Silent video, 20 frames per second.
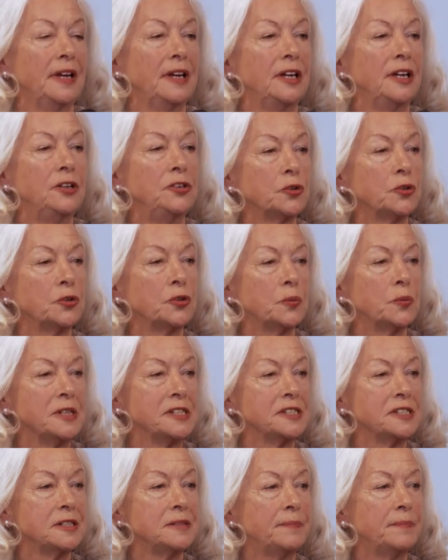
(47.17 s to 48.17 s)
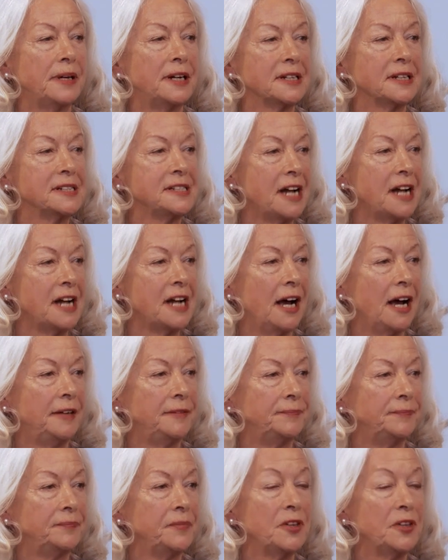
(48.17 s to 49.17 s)
in northwestern
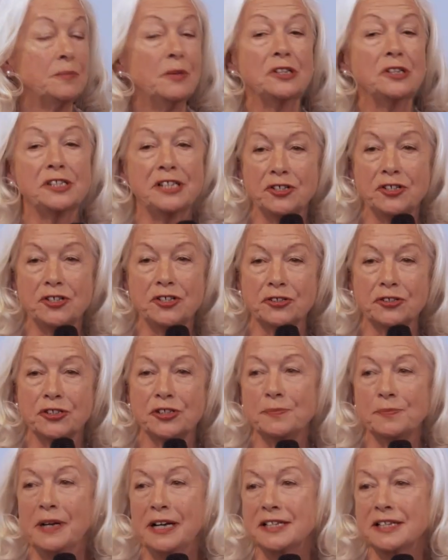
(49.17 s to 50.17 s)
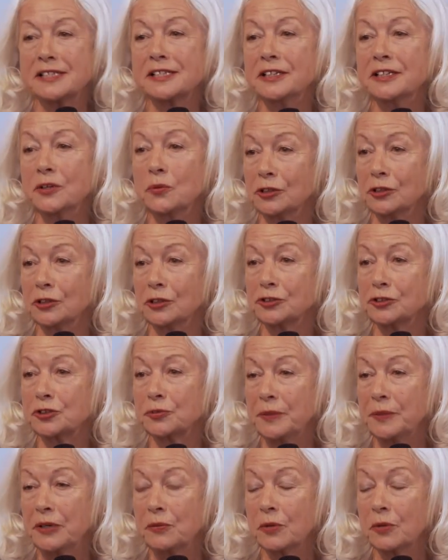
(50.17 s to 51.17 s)
Pakistan, the most dangerous place in the world to
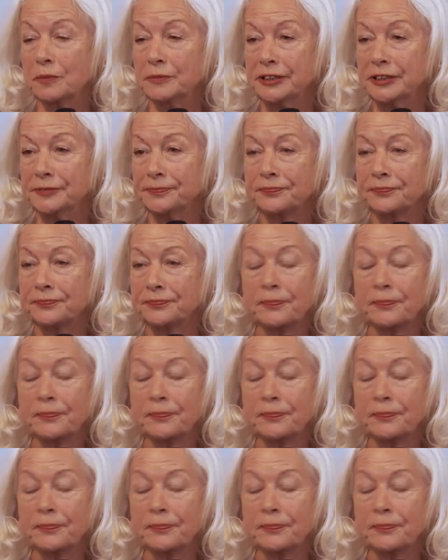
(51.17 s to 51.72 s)
be a woman.